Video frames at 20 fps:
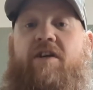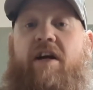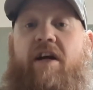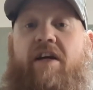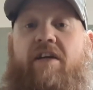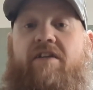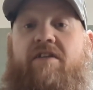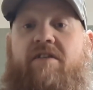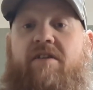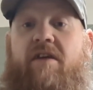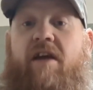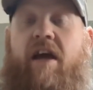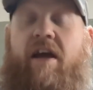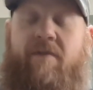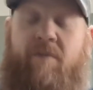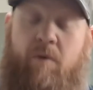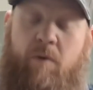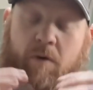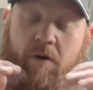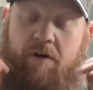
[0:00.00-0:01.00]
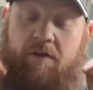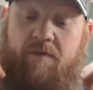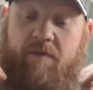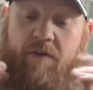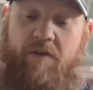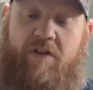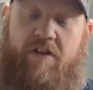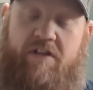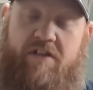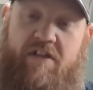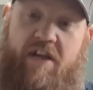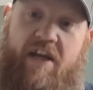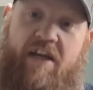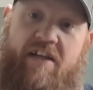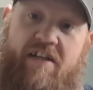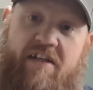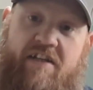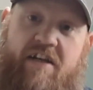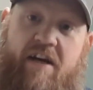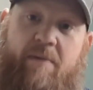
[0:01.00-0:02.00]
guys, every one of you that's taken
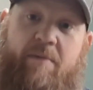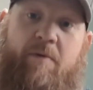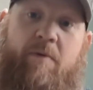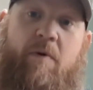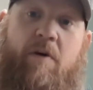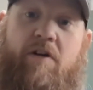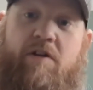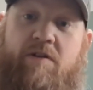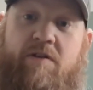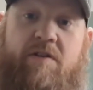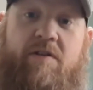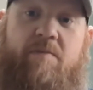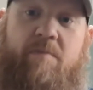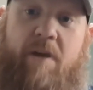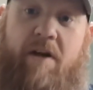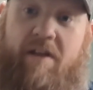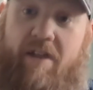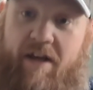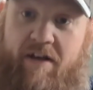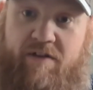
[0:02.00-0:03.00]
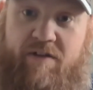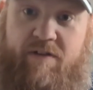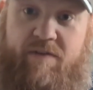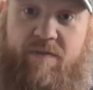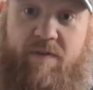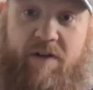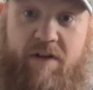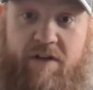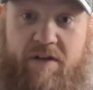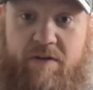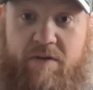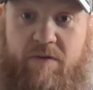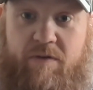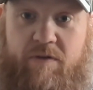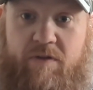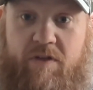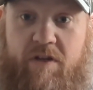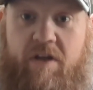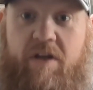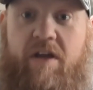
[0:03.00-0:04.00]
the time to watch my lousy videos.